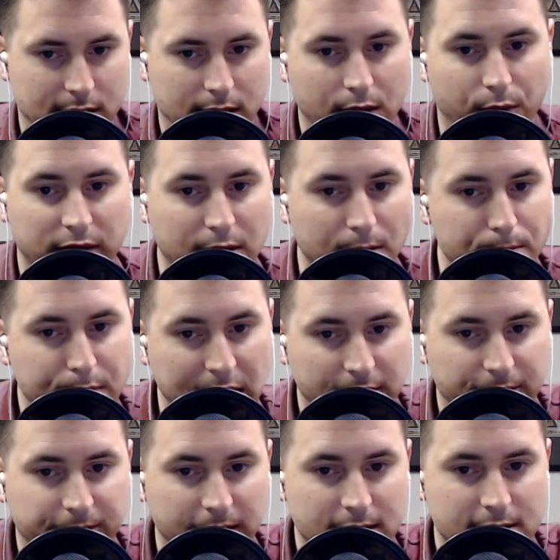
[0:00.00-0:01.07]
They want the
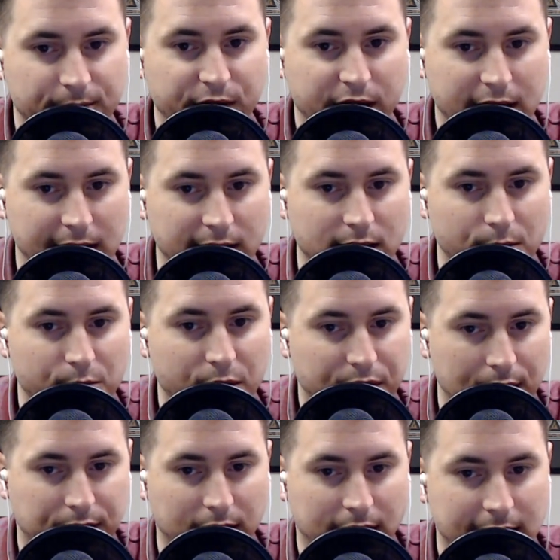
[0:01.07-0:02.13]
benefits of the kingdom
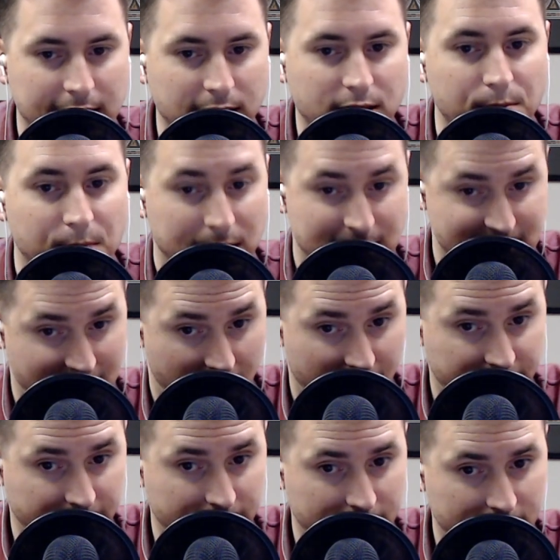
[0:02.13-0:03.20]
without the kingdom
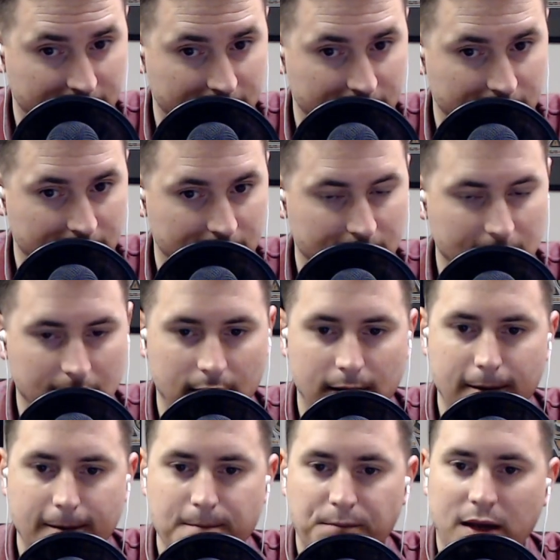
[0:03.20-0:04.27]
itself.
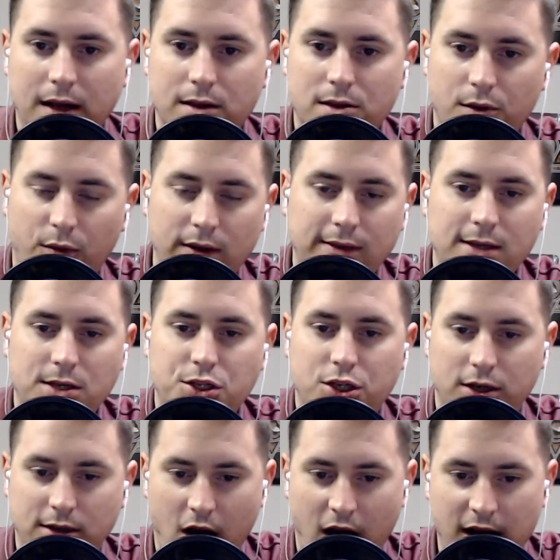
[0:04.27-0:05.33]
And so, what this
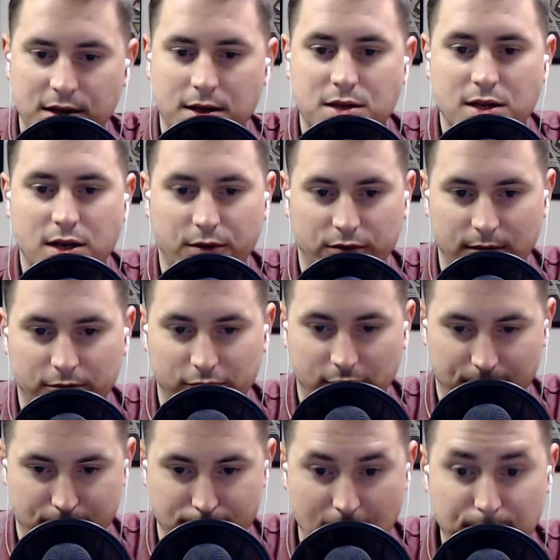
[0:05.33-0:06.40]
should cause us to re
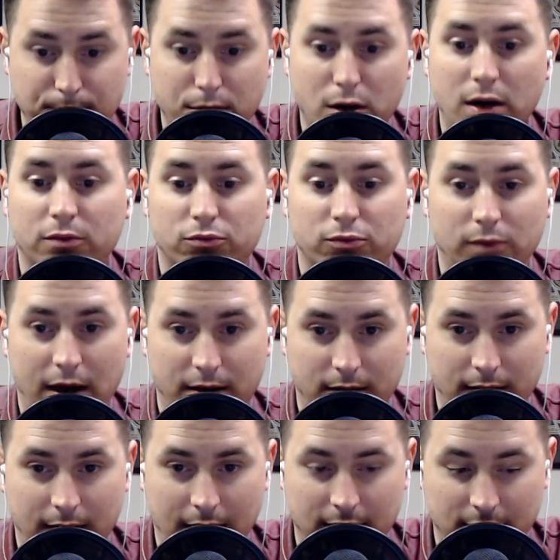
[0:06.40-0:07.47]
remember, and,
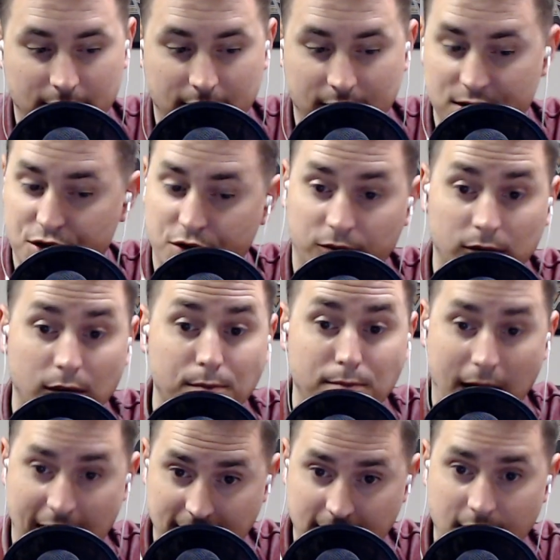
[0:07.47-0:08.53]
and, and this should
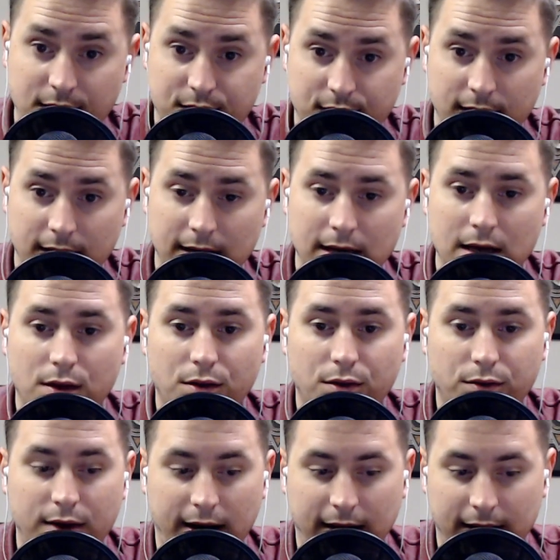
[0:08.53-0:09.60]
remind us
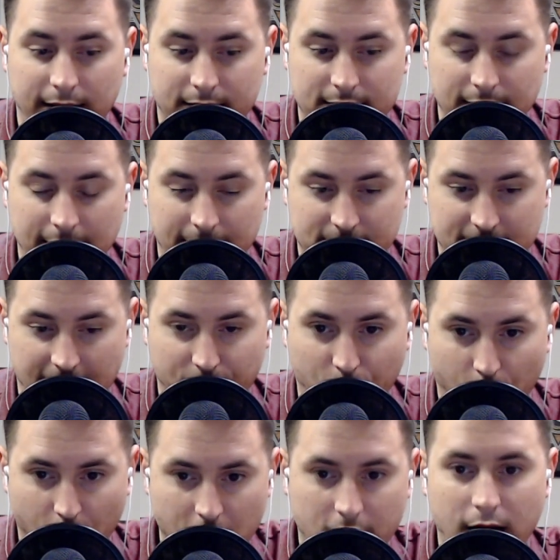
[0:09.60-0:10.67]
that it's it's a
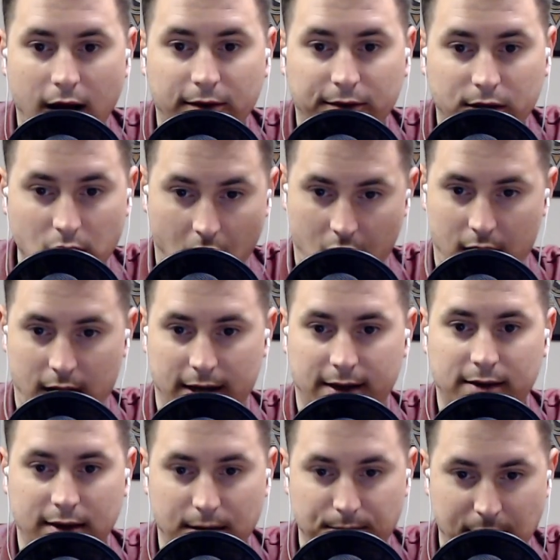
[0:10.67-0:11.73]
work of God
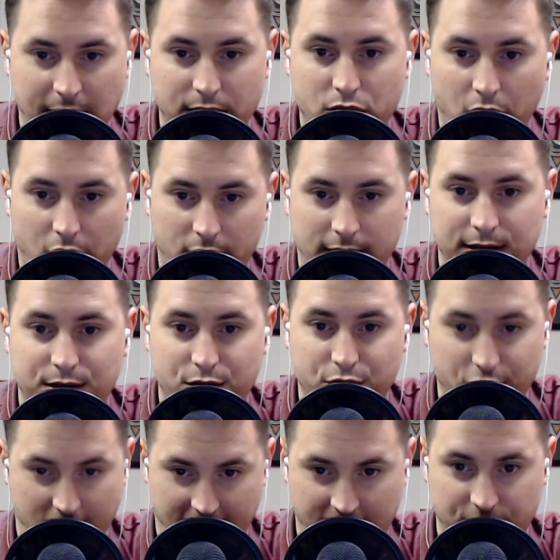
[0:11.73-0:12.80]
that a man's heart is
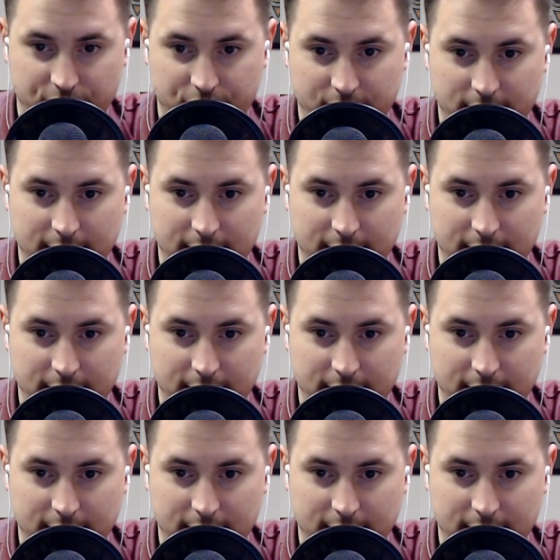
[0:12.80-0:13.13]
changed.